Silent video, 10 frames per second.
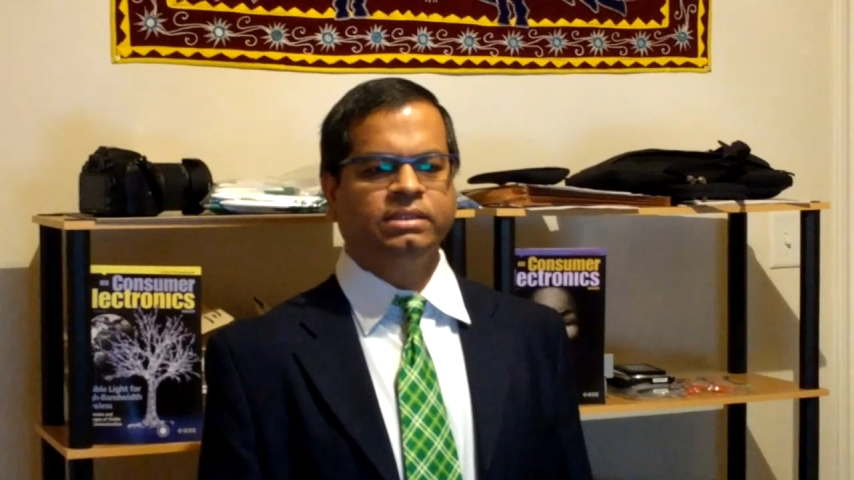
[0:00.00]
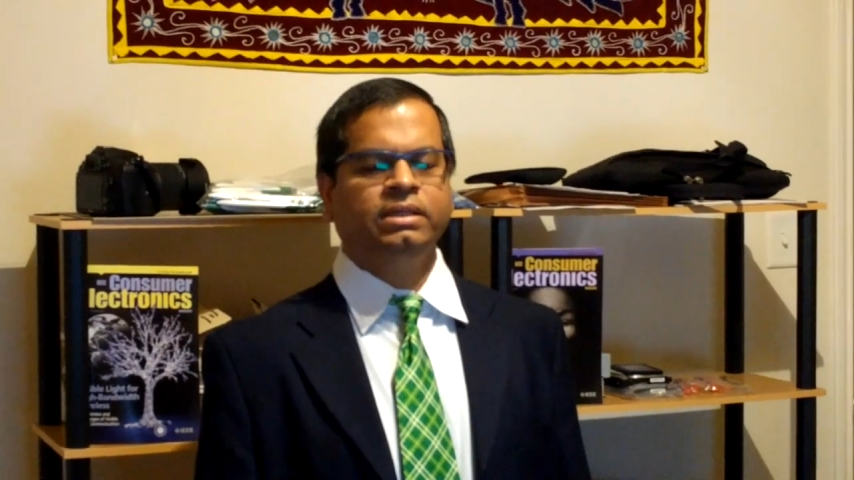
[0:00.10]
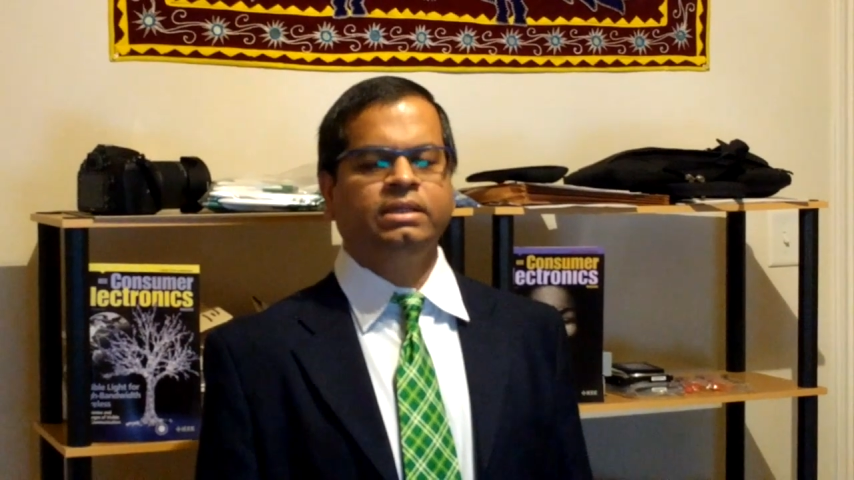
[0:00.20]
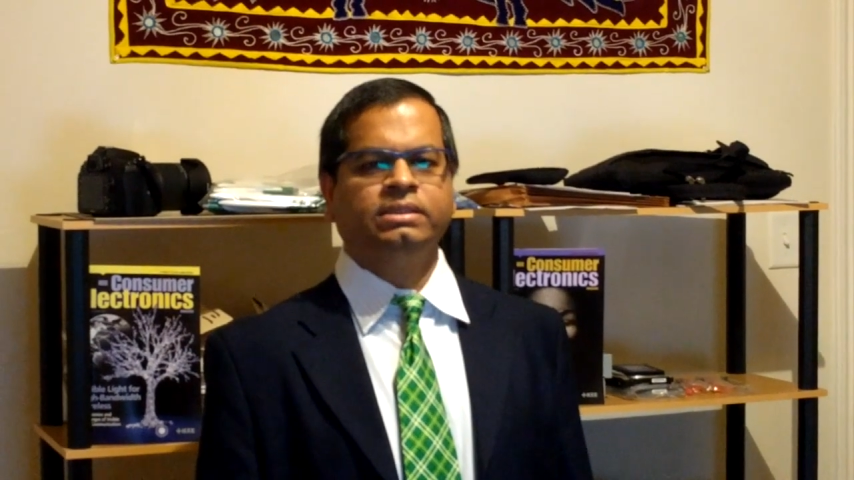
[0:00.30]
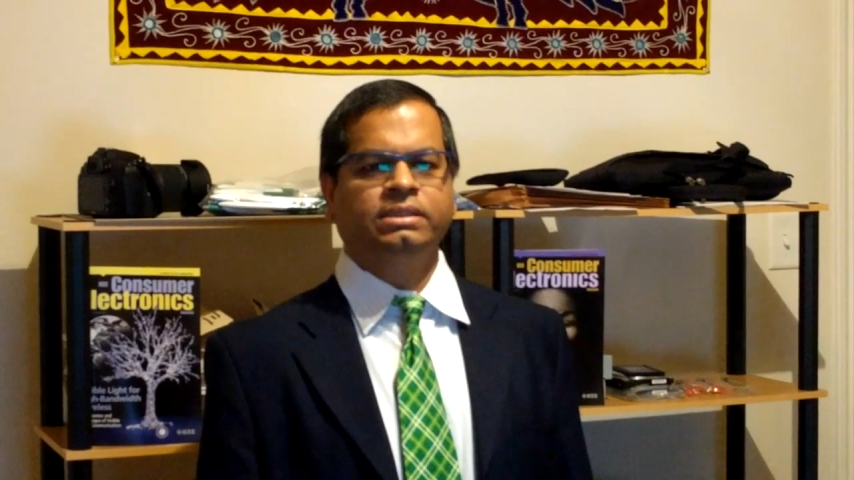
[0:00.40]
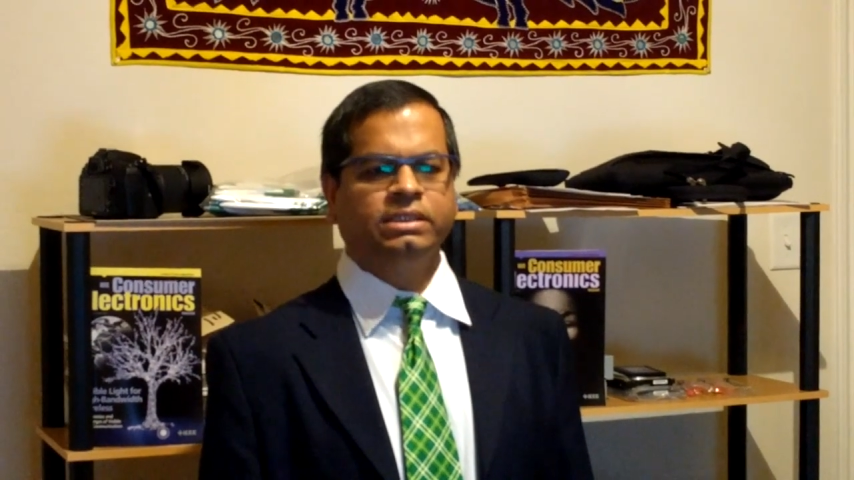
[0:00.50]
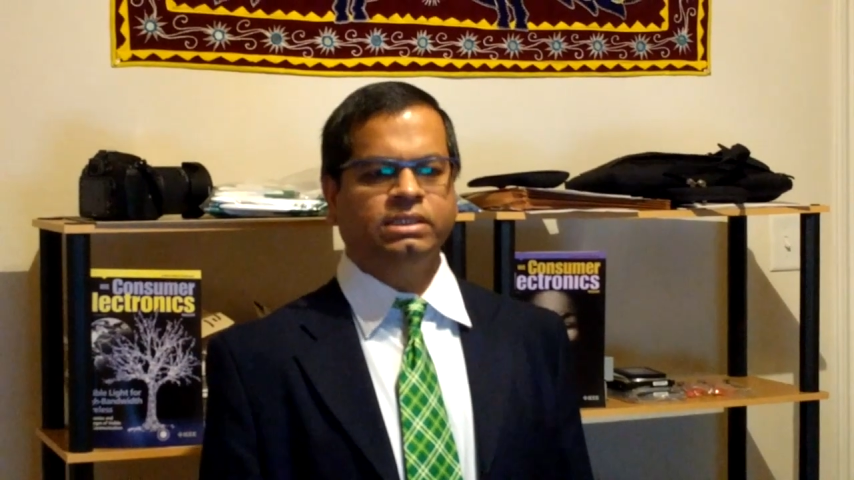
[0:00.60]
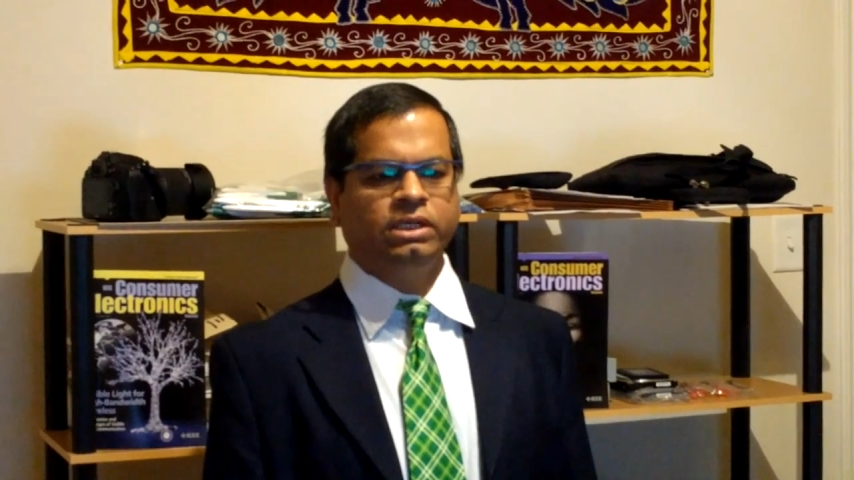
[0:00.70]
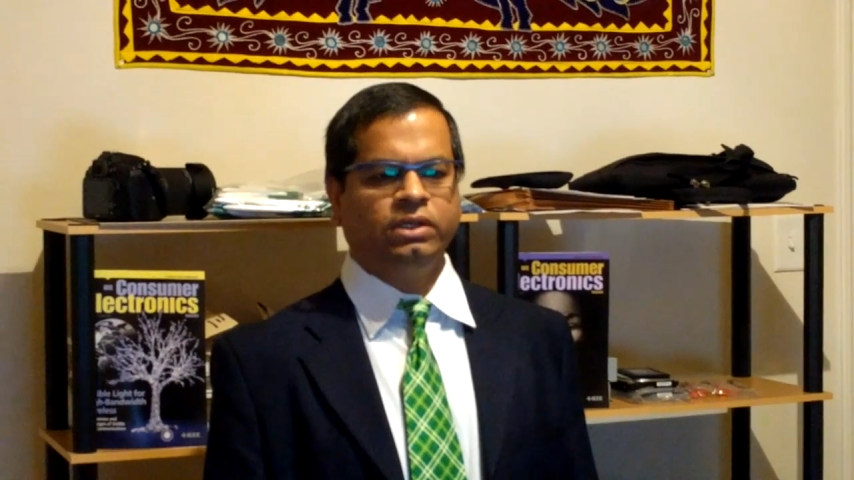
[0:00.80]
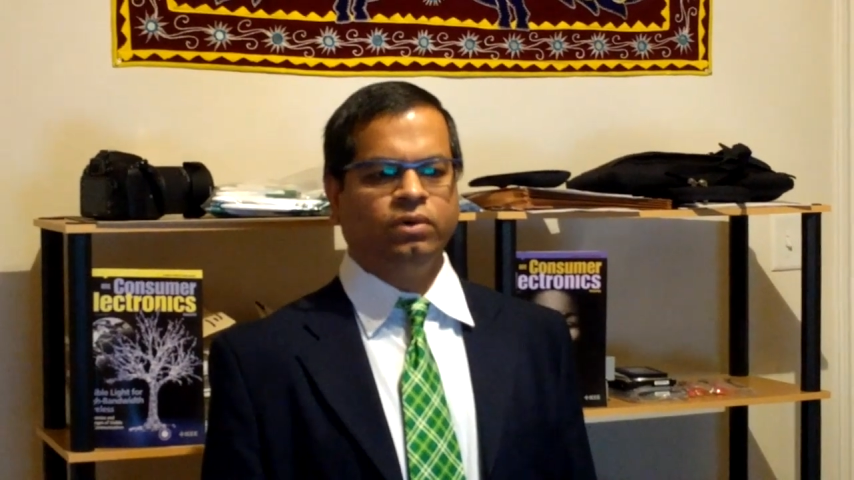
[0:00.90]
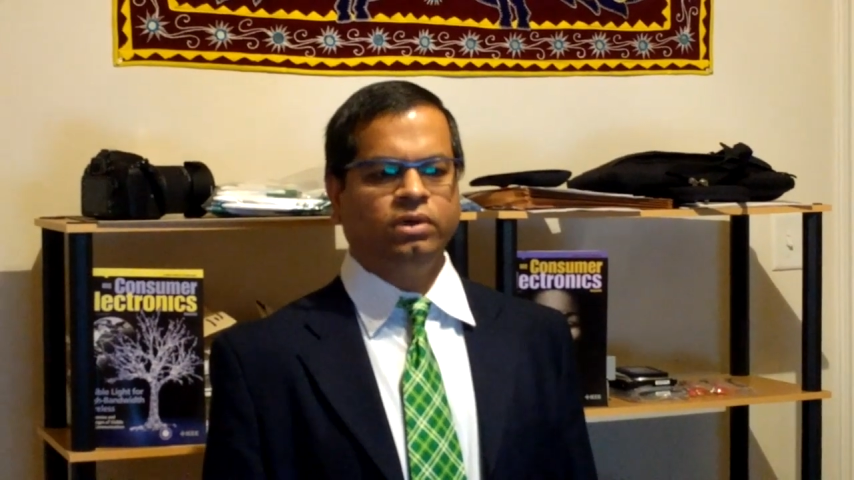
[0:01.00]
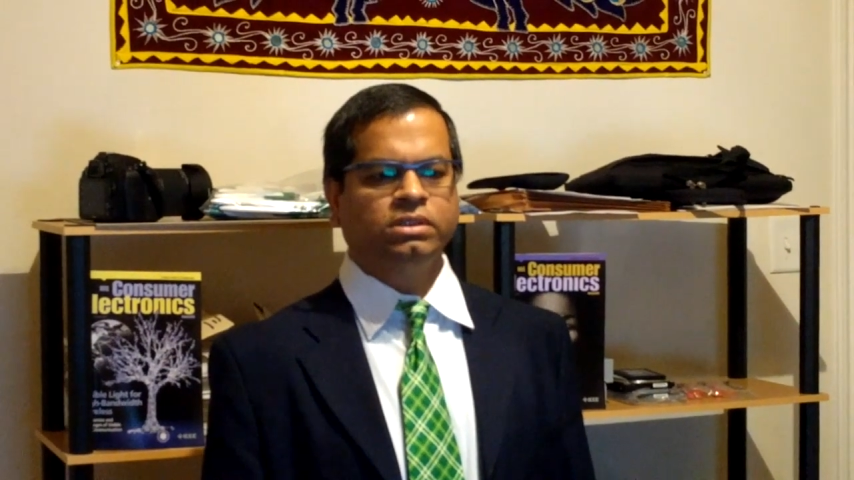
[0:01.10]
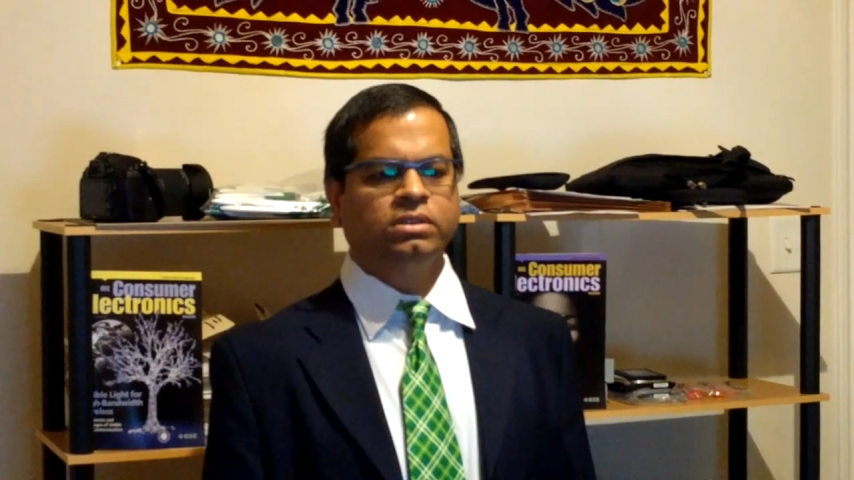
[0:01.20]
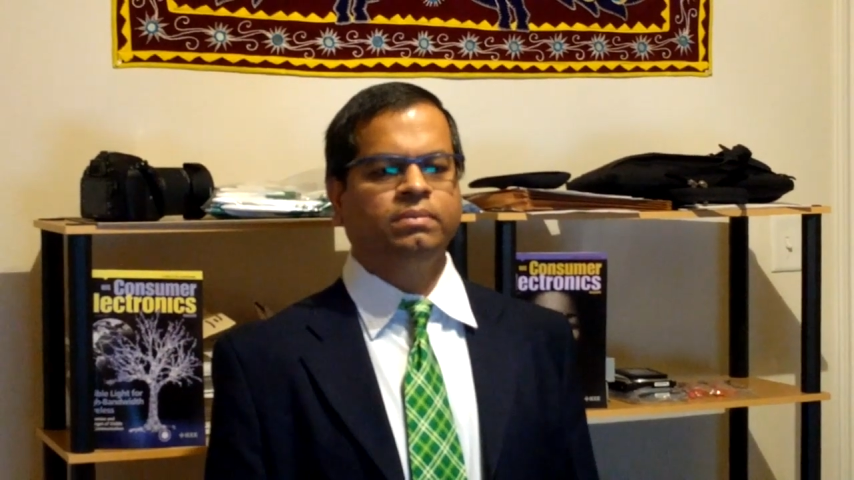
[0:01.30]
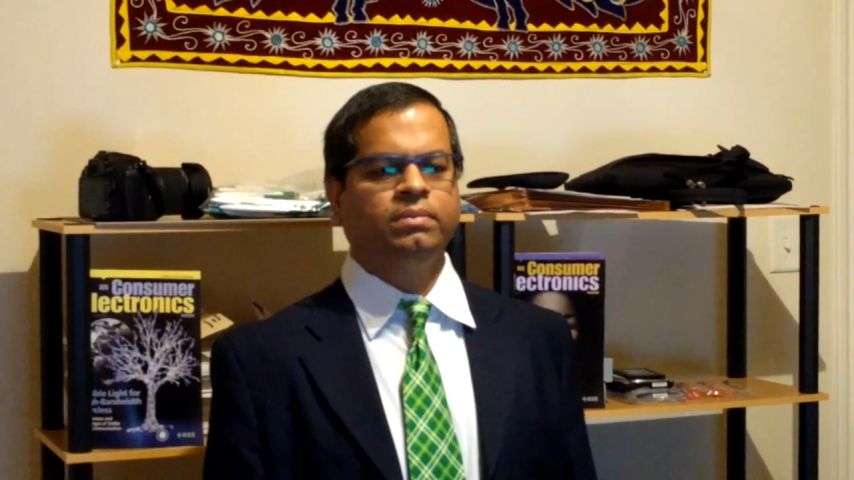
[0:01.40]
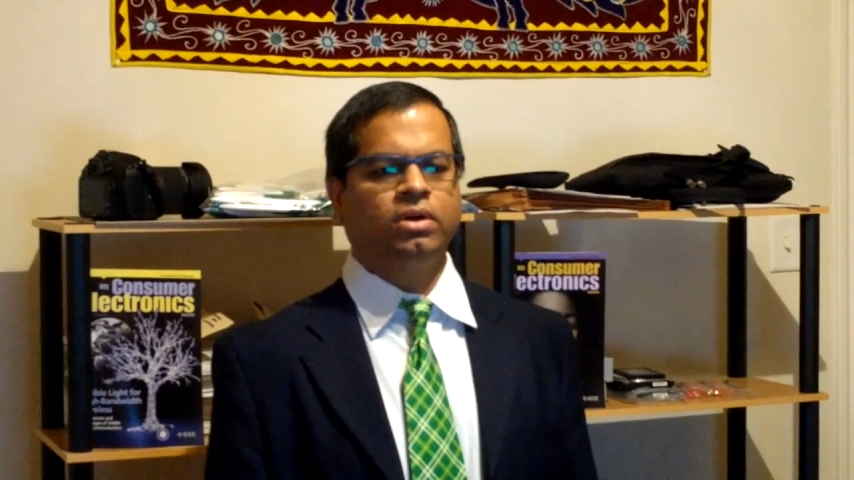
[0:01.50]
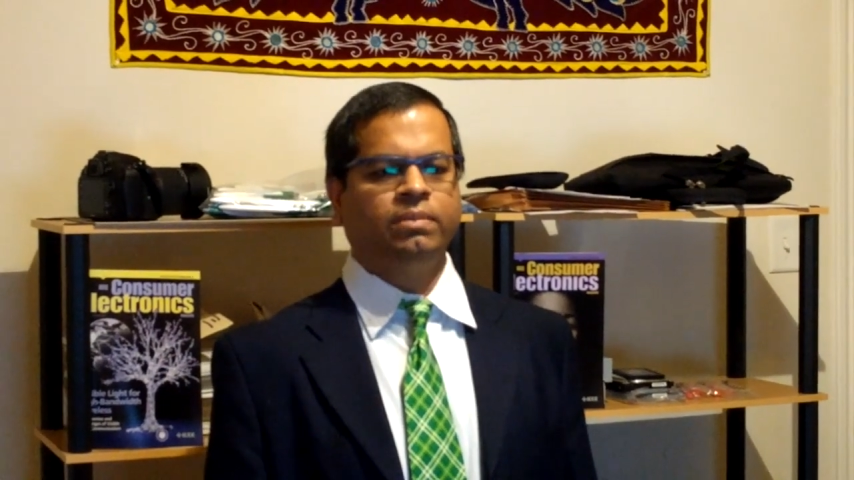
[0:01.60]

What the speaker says: six keynotes from